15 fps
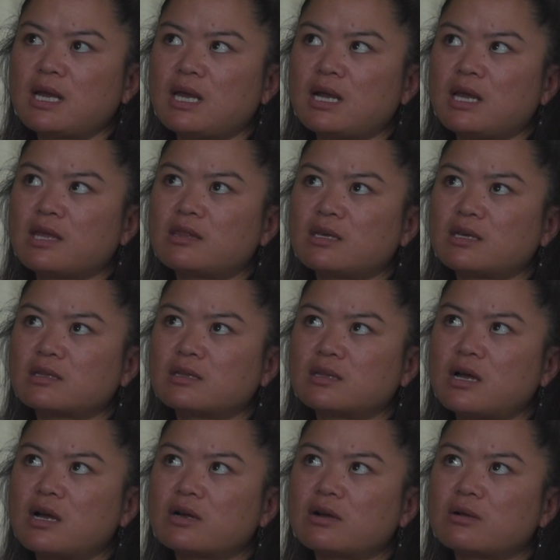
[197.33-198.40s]
And I think
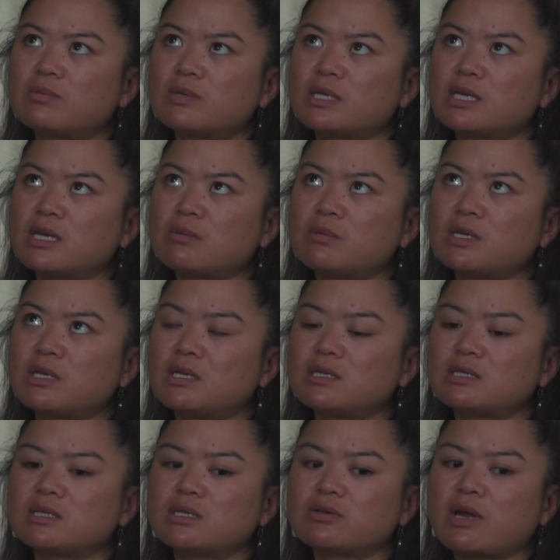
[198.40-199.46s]
Lhakar became an
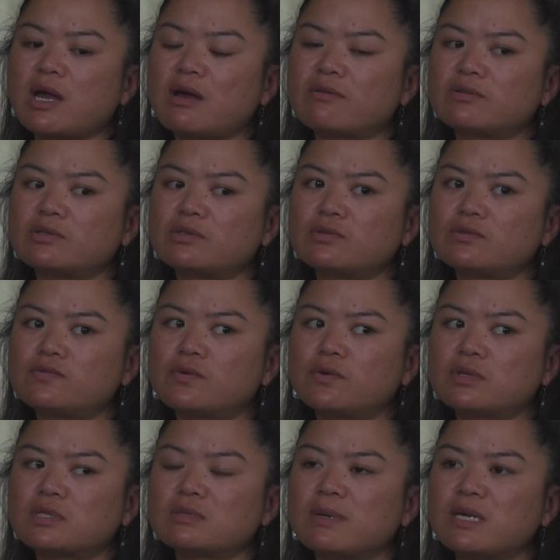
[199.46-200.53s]
easier avenue
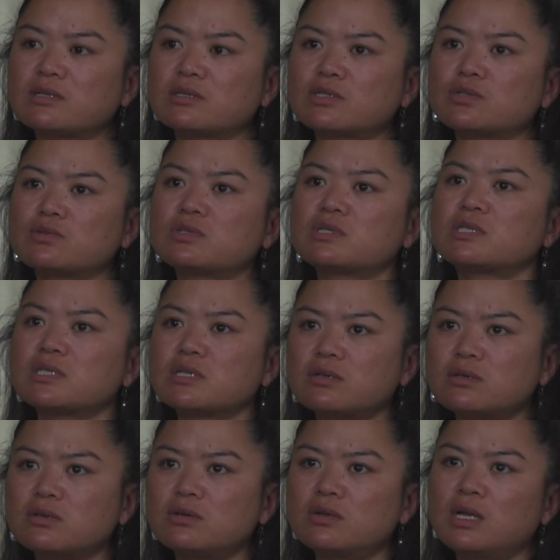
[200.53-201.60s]
for Tibetans to
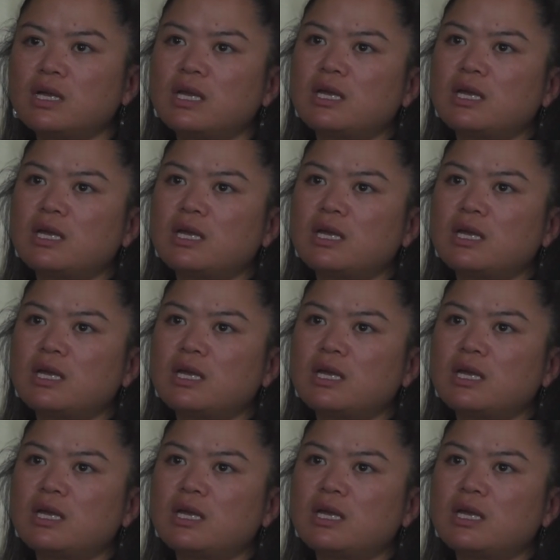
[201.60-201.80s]
still